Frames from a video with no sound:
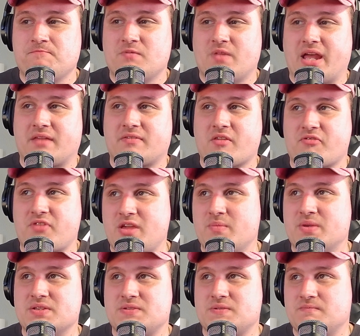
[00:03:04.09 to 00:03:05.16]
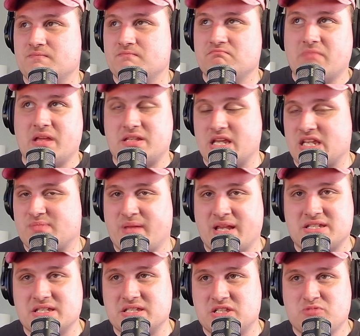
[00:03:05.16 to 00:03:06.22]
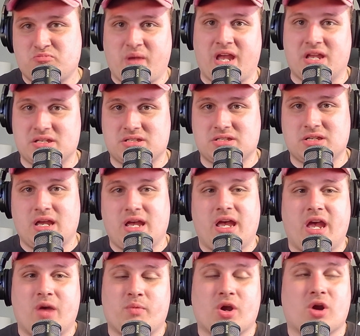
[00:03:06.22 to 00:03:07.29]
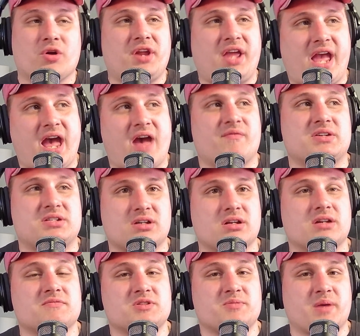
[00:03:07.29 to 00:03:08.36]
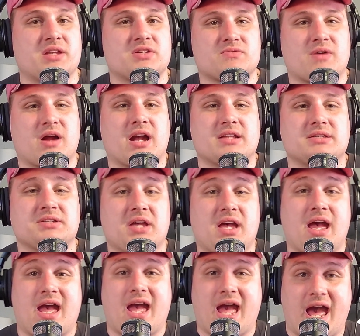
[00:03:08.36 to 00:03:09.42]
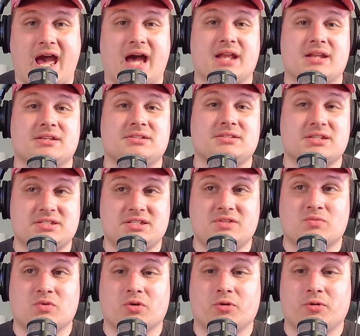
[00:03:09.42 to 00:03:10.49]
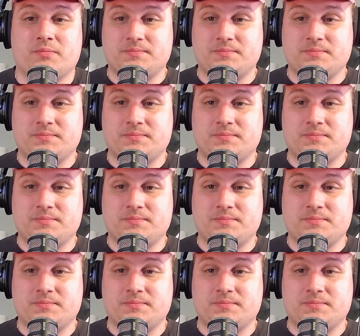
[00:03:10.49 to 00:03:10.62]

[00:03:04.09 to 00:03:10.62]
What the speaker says: Like, the theme is it takes place in space, and we already have a ton of space rides at Disney World.